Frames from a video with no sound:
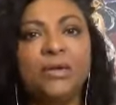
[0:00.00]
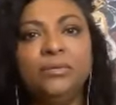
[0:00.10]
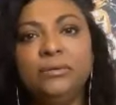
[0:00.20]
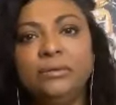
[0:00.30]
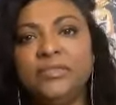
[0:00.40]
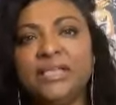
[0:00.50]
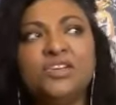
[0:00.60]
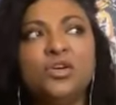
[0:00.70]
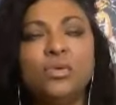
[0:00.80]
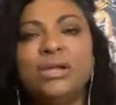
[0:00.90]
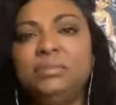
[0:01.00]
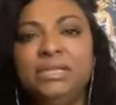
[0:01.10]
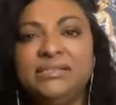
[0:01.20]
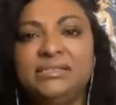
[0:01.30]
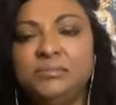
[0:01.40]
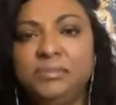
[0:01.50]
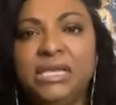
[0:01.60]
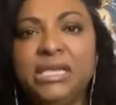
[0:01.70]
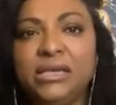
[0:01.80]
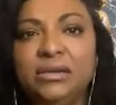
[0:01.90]
and that's a great place to
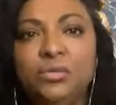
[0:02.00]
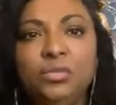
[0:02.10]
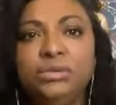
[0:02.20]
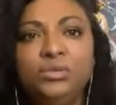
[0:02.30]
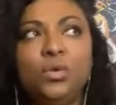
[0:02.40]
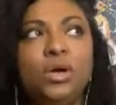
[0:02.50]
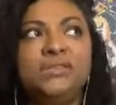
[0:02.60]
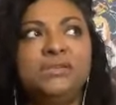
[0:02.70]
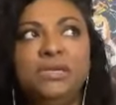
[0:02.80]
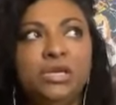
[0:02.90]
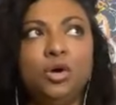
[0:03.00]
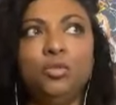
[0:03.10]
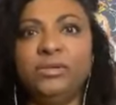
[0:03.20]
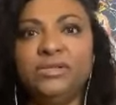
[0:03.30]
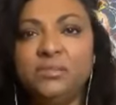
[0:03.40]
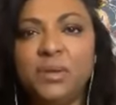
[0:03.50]
be. Who wouldn't want to be open to